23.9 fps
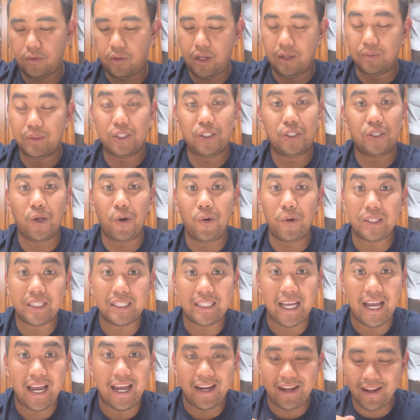So
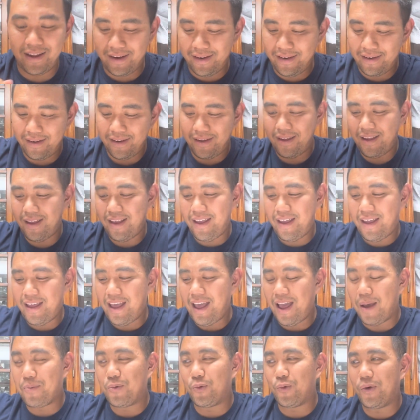excited.
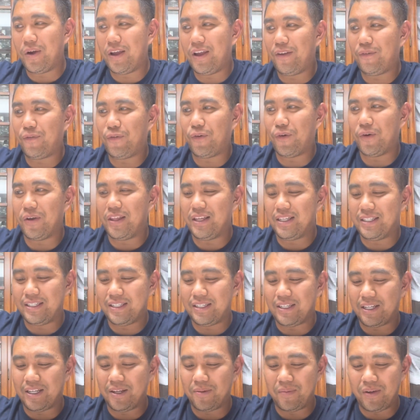I've been waiting for this to
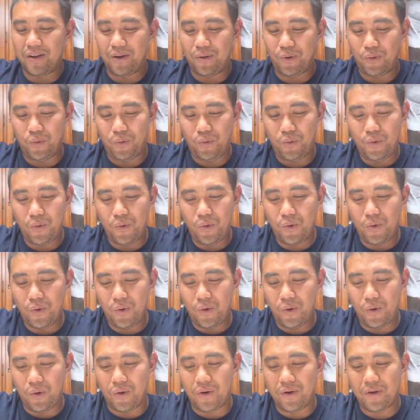come out.
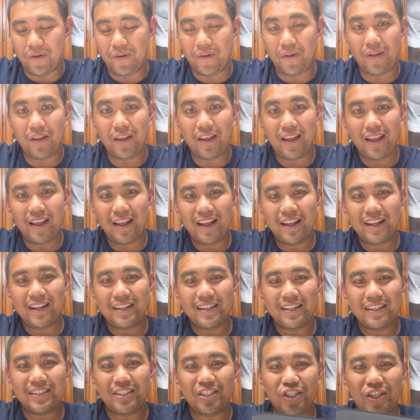Woo!
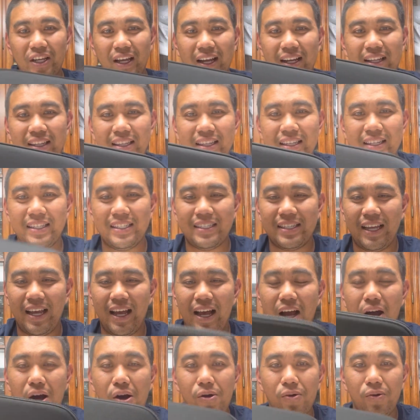Check this
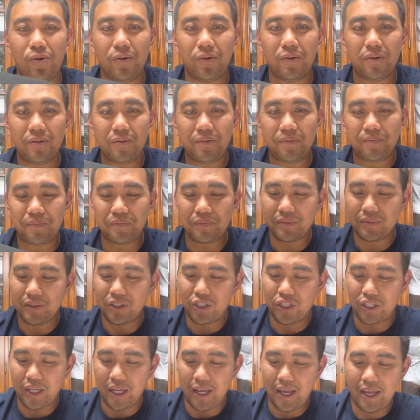out.
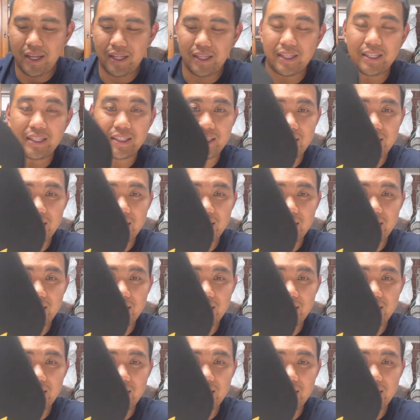Check this